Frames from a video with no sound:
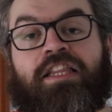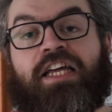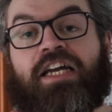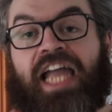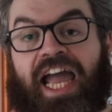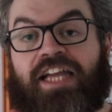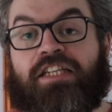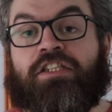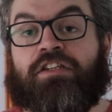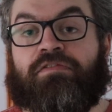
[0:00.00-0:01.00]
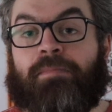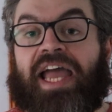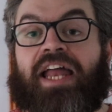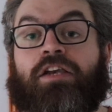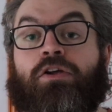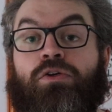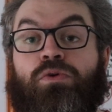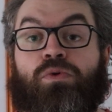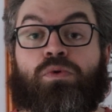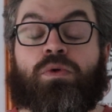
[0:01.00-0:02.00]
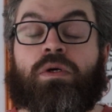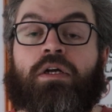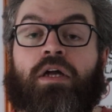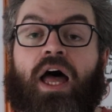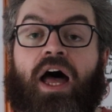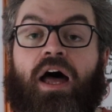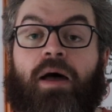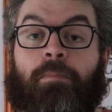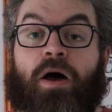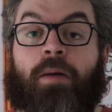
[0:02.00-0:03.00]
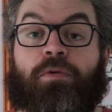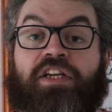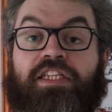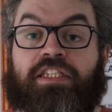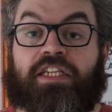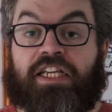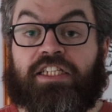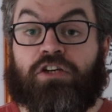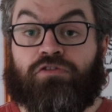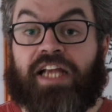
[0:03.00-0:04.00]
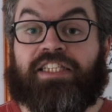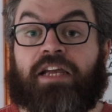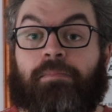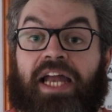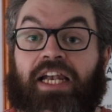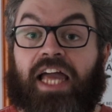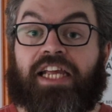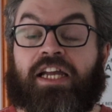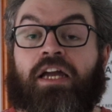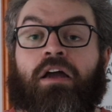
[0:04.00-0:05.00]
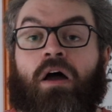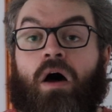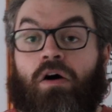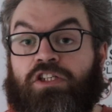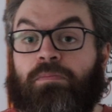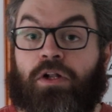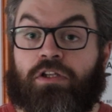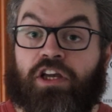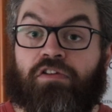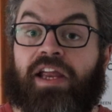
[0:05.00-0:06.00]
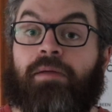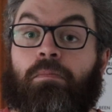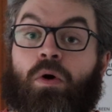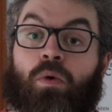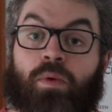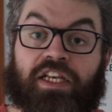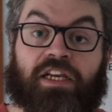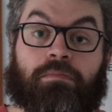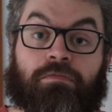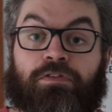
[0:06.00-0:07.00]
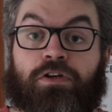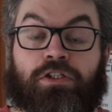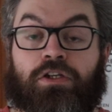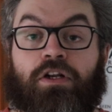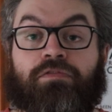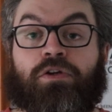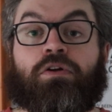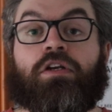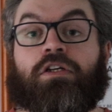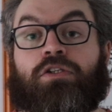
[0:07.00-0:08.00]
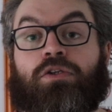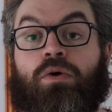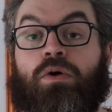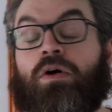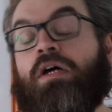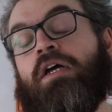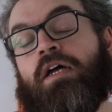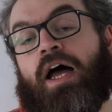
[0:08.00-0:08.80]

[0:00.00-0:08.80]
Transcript: the kinds of men who Barber is addressing, men like Archibald de Graham or William First Earl of Douglas or